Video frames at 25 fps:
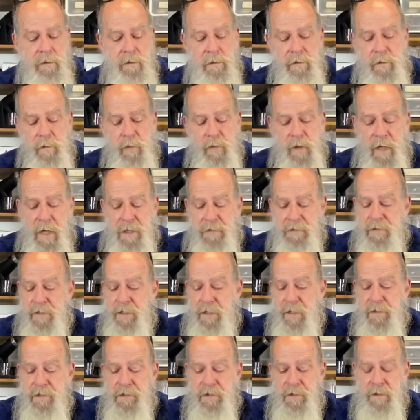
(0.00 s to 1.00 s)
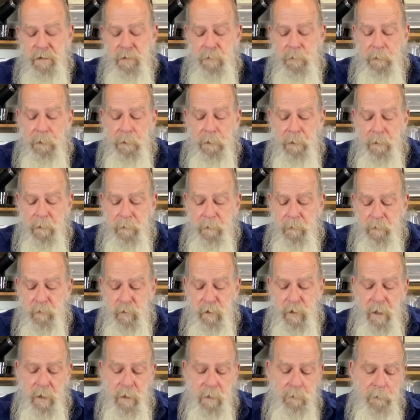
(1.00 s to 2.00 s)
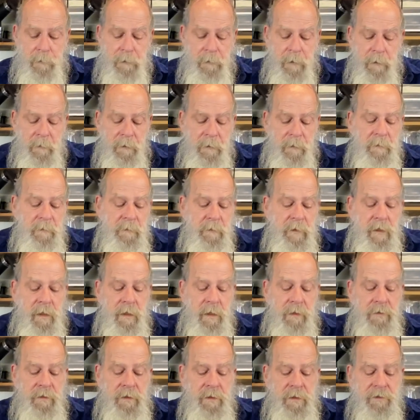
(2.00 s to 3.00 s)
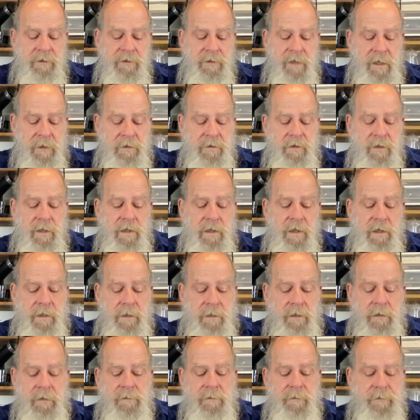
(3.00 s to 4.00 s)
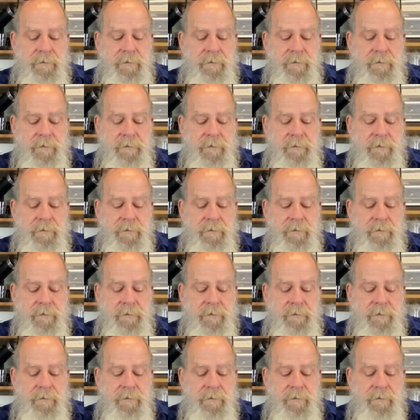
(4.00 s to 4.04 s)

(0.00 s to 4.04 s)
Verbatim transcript: the brass disc. Okay. In this section here,